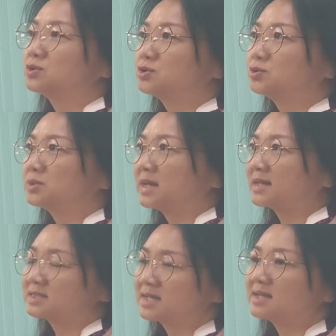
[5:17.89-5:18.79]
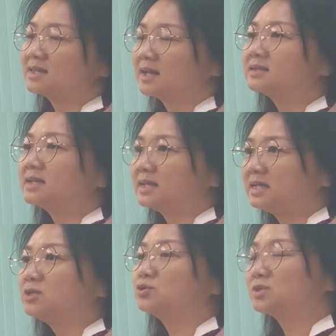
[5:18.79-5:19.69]
to the extent that they
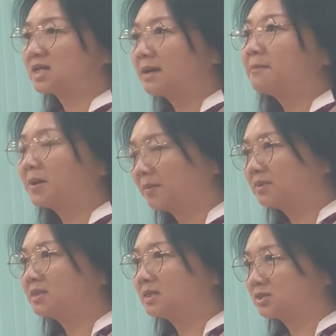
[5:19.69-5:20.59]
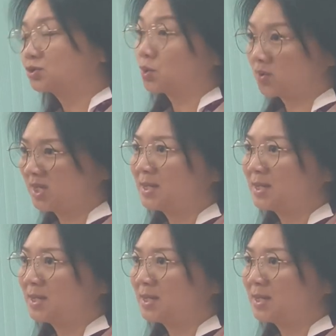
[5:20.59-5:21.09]
need to type out the story.